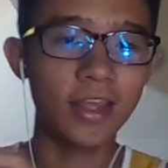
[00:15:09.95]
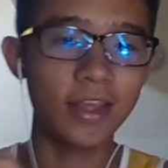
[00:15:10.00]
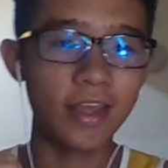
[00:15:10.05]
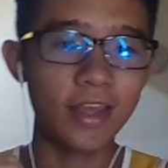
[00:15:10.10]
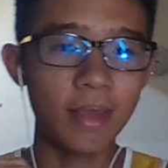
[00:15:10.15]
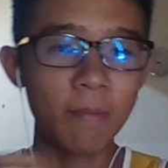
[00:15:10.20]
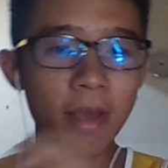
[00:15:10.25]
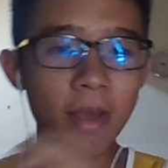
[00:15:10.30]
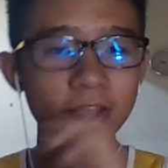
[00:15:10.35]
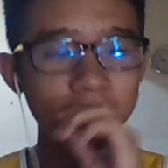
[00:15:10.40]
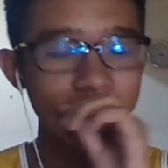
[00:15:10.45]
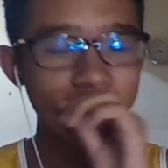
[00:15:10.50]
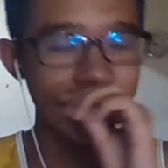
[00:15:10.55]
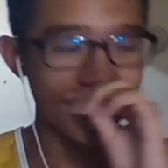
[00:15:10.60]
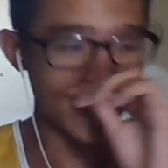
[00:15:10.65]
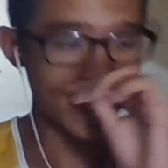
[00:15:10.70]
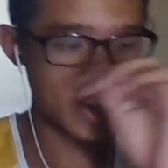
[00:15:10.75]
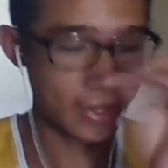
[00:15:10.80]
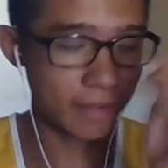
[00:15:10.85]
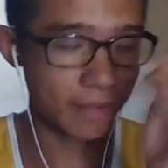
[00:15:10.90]
Imagine
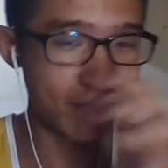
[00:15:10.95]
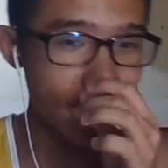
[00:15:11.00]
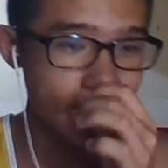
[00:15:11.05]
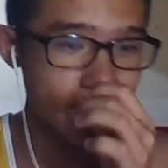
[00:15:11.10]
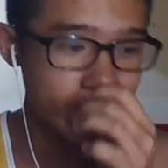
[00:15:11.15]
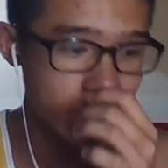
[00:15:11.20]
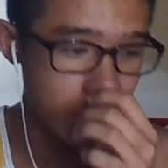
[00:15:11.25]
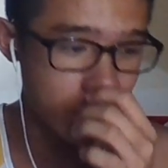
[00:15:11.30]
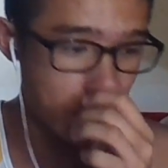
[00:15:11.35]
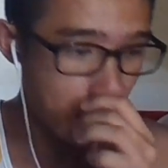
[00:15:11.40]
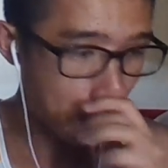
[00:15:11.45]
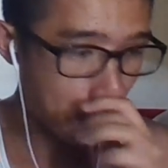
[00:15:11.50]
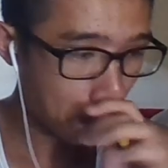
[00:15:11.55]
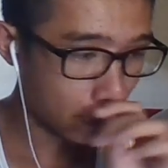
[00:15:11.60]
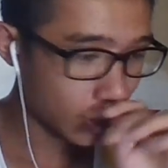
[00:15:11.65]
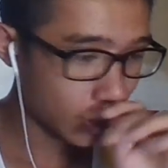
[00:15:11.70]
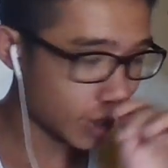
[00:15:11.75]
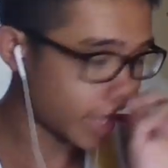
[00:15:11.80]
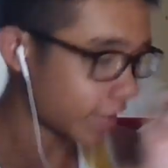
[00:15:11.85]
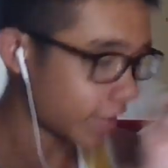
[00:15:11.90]

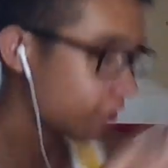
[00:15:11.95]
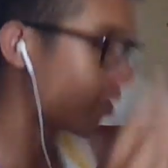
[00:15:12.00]
like you're